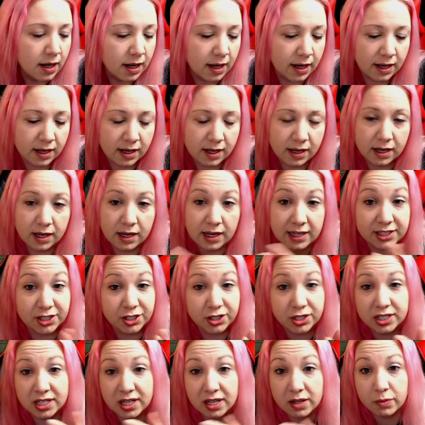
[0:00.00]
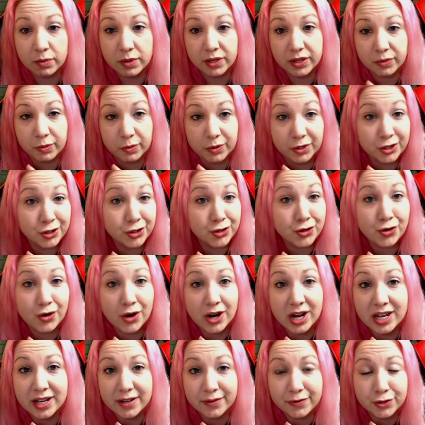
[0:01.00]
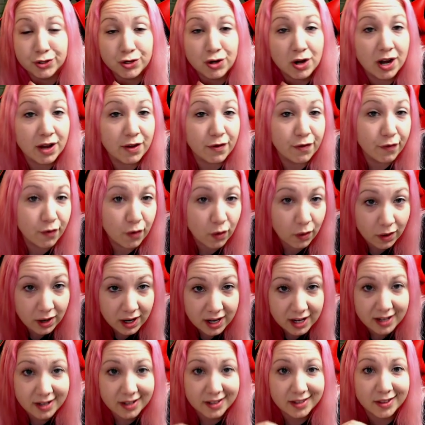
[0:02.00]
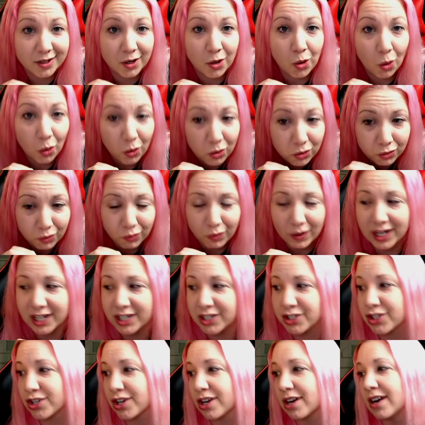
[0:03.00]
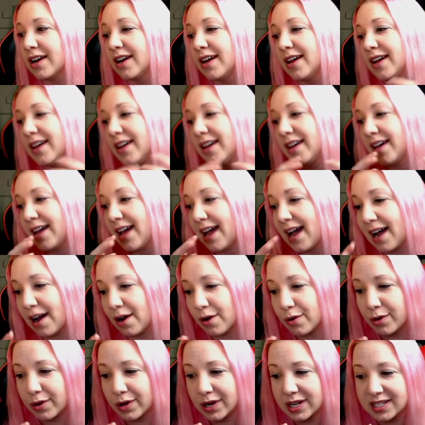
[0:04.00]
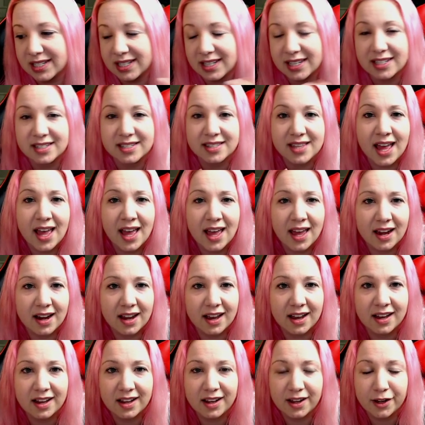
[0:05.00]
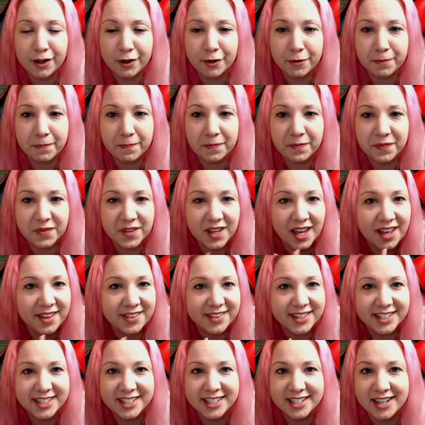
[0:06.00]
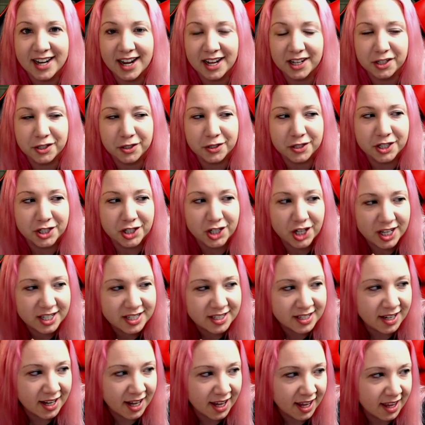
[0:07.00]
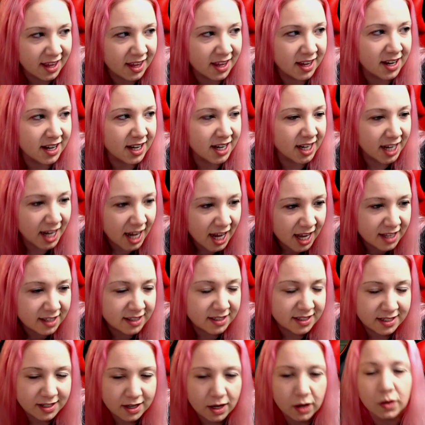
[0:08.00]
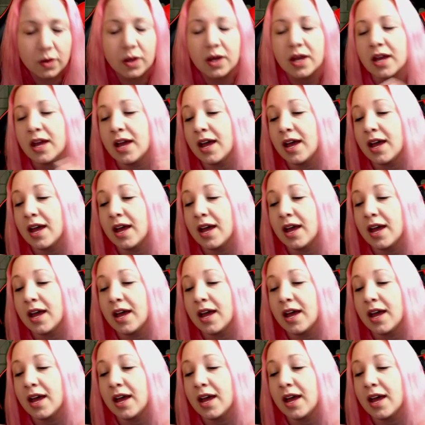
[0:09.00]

As you see with Trey of Triforia, the Gold Ranger, how crazy is that? They did not use the Jason head again. So